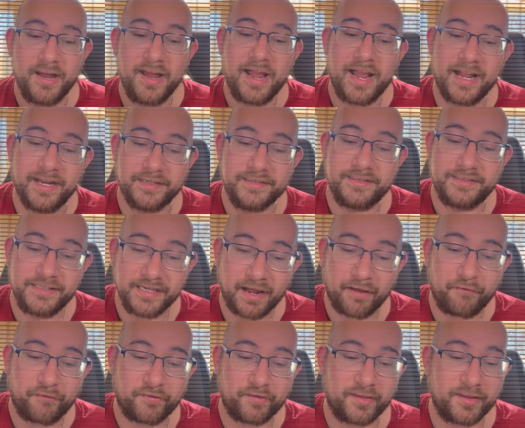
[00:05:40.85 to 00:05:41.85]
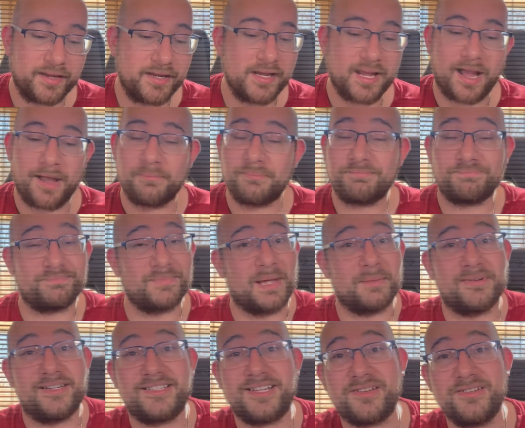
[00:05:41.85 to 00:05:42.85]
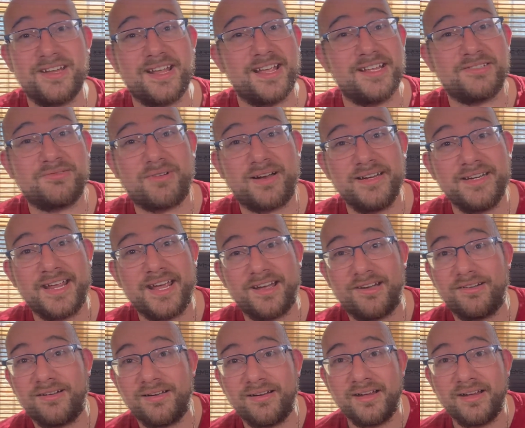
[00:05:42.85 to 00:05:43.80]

And definitely, I'm going to tell you guys right now,